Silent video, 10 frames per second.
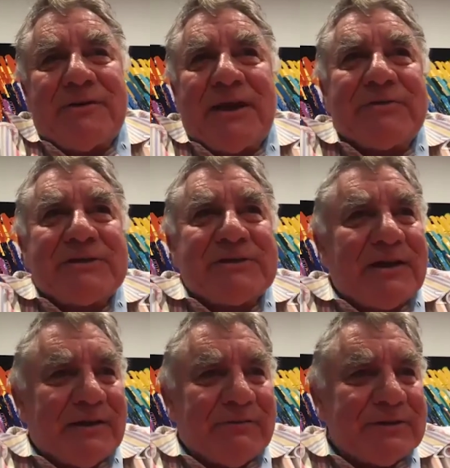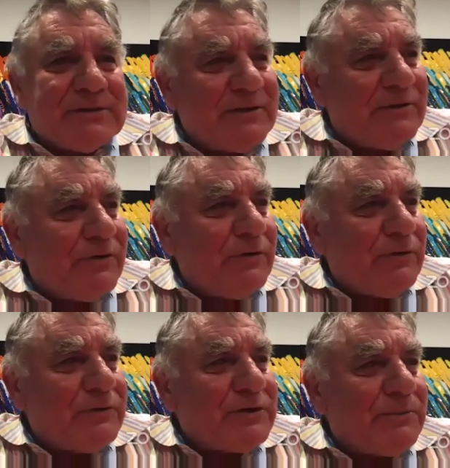devastating risk if you
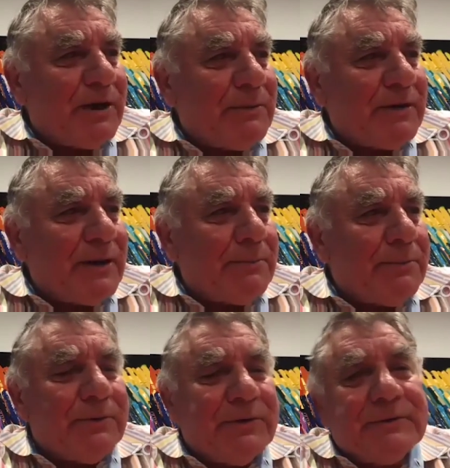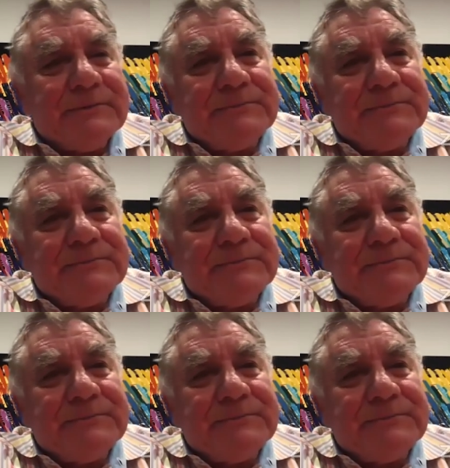lose your baby at that point.